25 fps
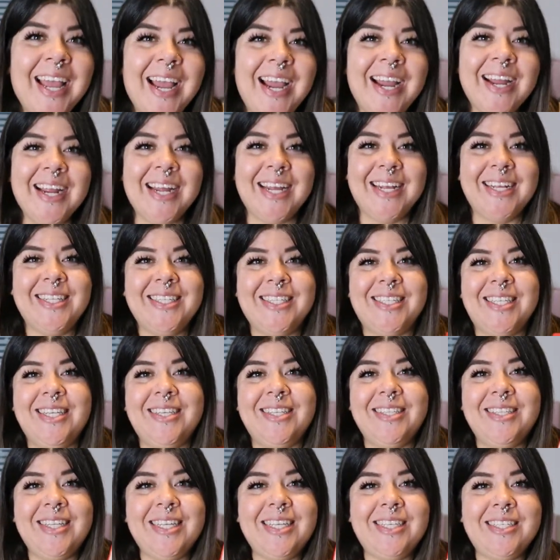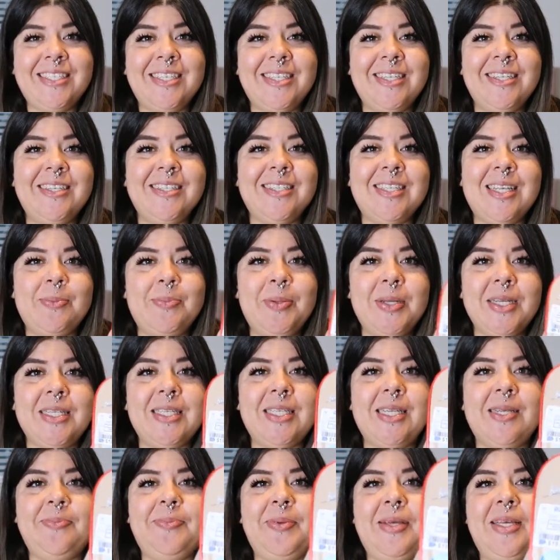All right, so these shoes I picked
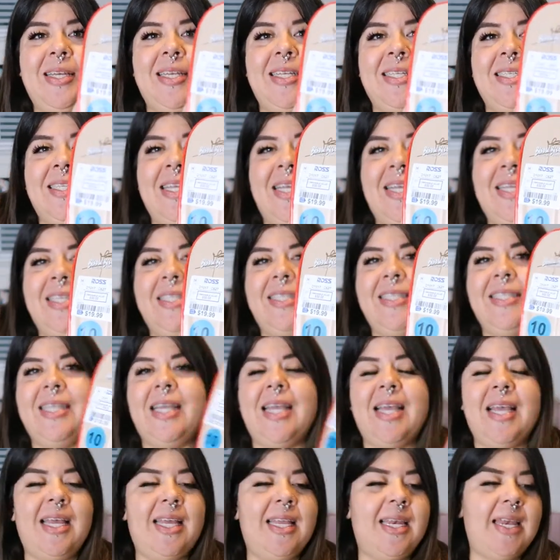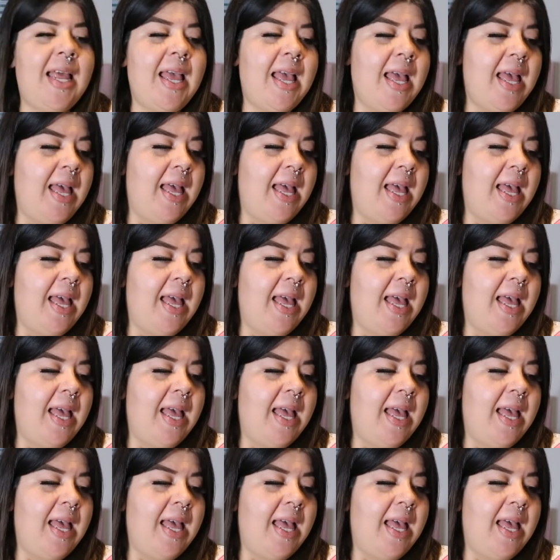up in a size ten,